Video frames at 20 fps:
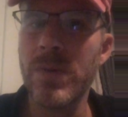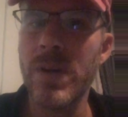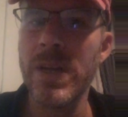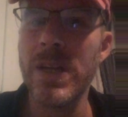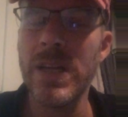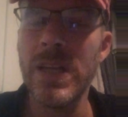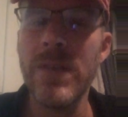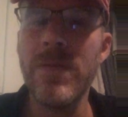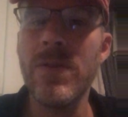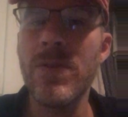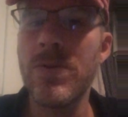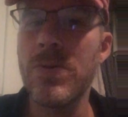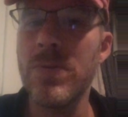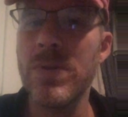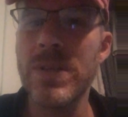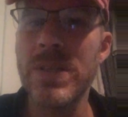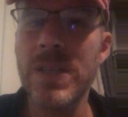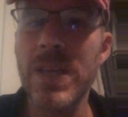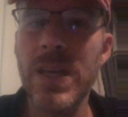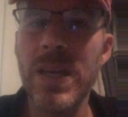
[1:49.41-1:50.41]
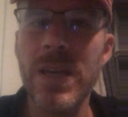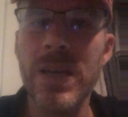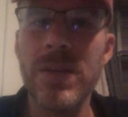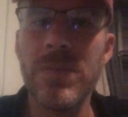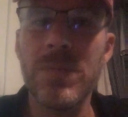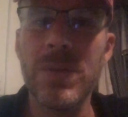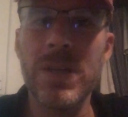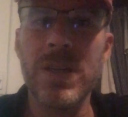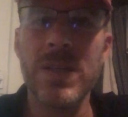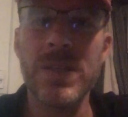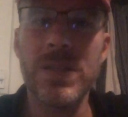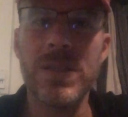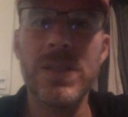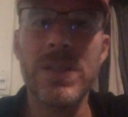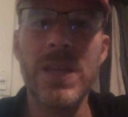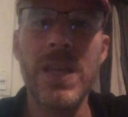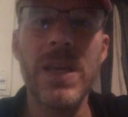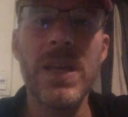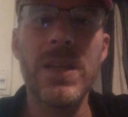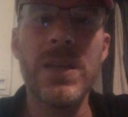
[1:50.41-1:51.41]
rate even through the skin, because the
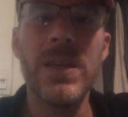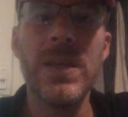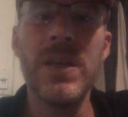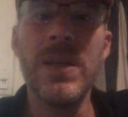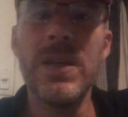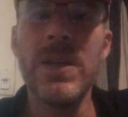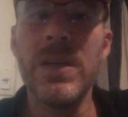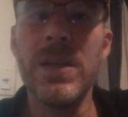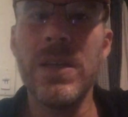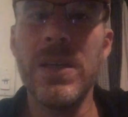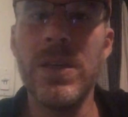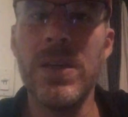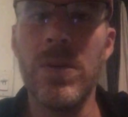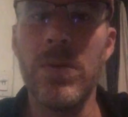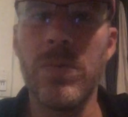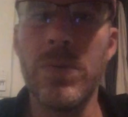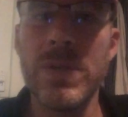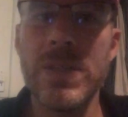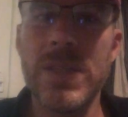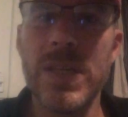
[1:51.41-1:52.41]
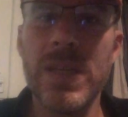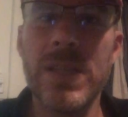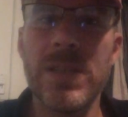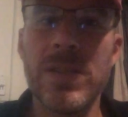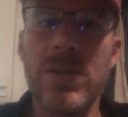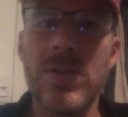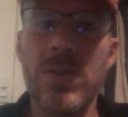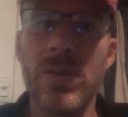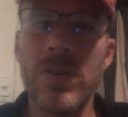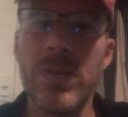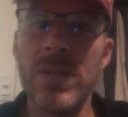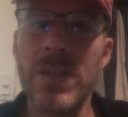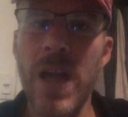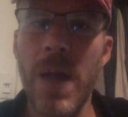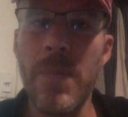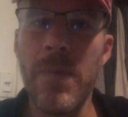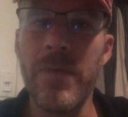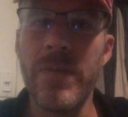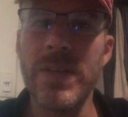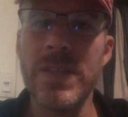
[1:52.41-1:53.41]
skin, resists a certain
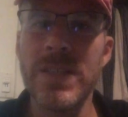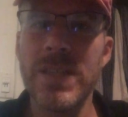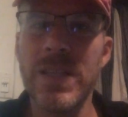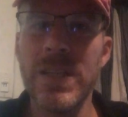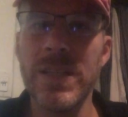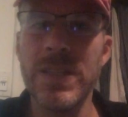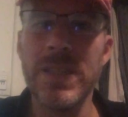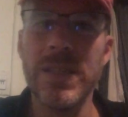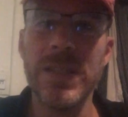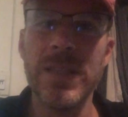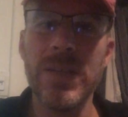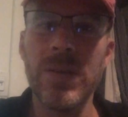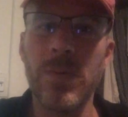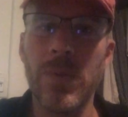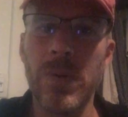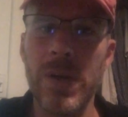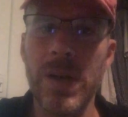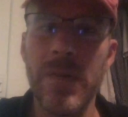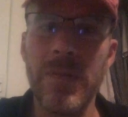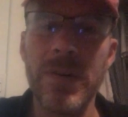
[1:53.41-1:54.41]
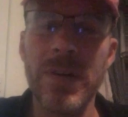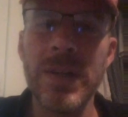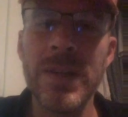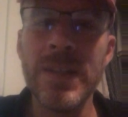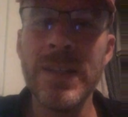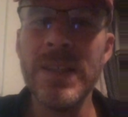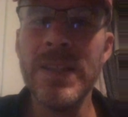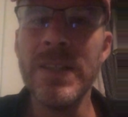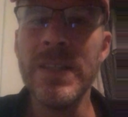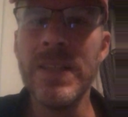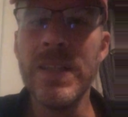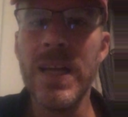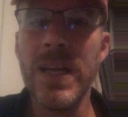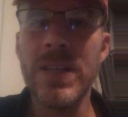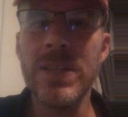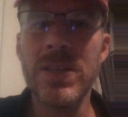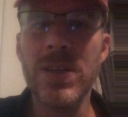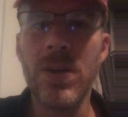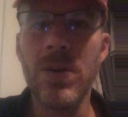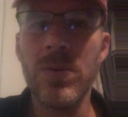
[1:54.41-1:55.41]
type of acidity or whatever.
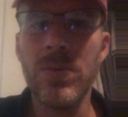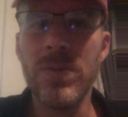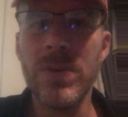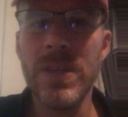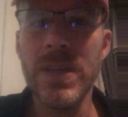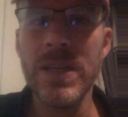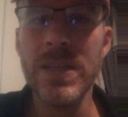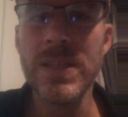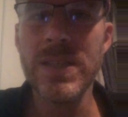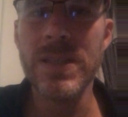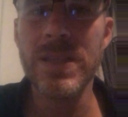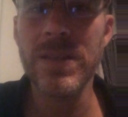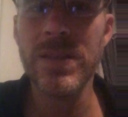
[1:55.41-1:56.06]
And so this